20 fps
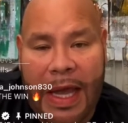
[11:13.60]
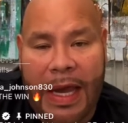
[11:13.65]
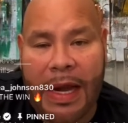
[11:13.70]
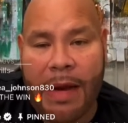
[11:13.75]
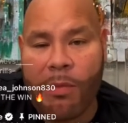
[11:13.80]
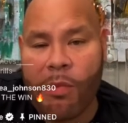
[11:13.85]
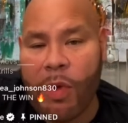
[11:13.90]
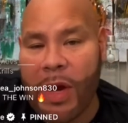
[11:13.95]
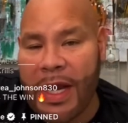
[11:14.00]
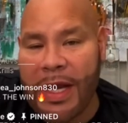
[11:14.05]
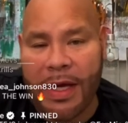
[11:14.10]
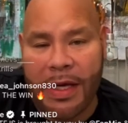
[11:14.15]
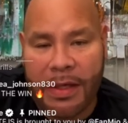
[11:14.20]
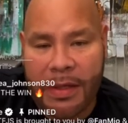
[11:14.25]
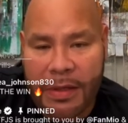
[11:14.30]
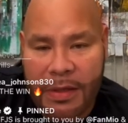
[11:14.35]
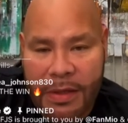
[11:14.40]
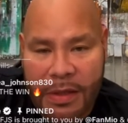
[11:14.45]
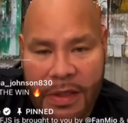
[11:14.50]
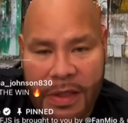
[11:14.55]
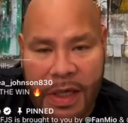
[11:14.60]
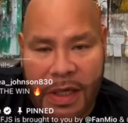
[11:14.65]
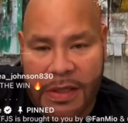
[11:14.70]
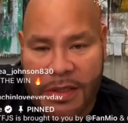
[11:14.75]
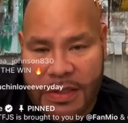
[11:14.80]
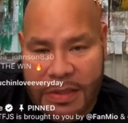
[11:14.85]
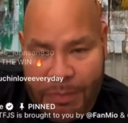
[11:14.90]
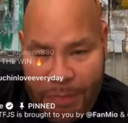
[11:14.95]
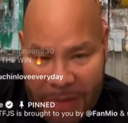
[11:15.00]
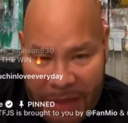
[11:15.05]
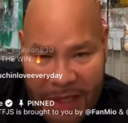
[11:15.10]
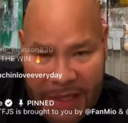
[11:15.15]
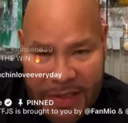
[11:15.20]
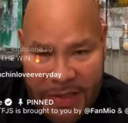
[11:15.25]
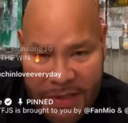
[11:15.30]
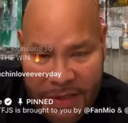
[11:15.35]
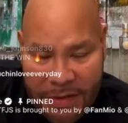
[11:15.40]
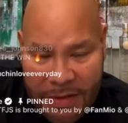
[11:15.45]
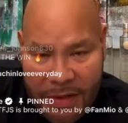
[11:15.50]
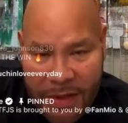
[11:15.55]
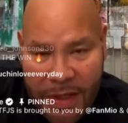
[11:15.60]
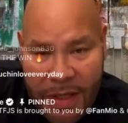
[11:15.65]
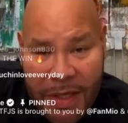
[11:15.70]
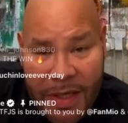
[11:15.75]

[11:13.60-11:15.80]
and I'm with her, guns blazing.